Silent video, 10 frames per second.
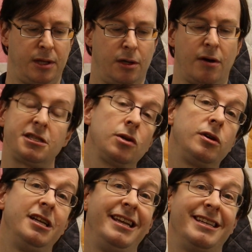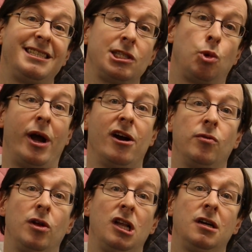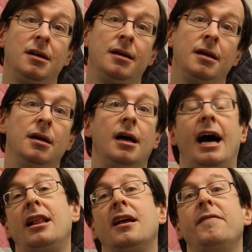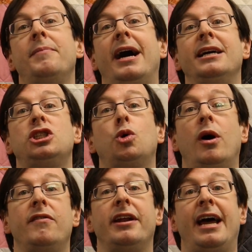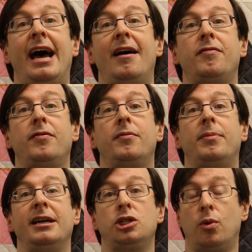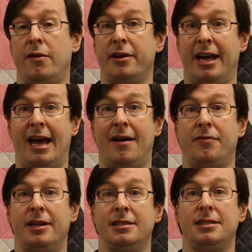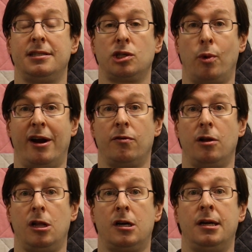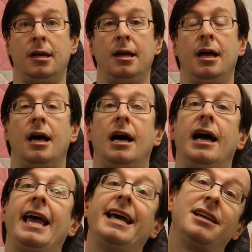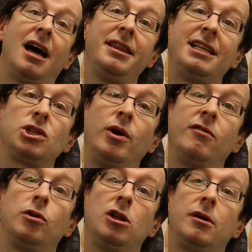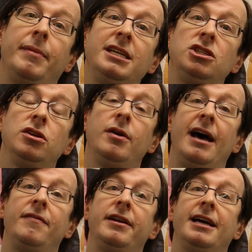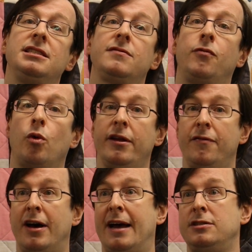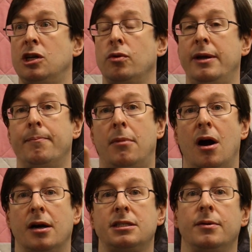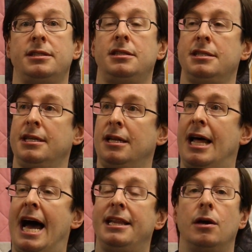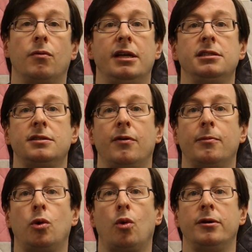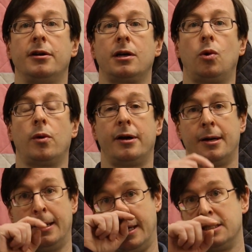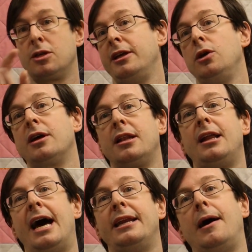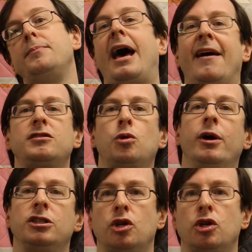You're also going to need a square ruler. I love my 12.5 by 12.5 inch square ruler. And on that square ruler, make sure you have a nice 45-degree mark. So it's just a line that runs from corner to corner so that you can line up half square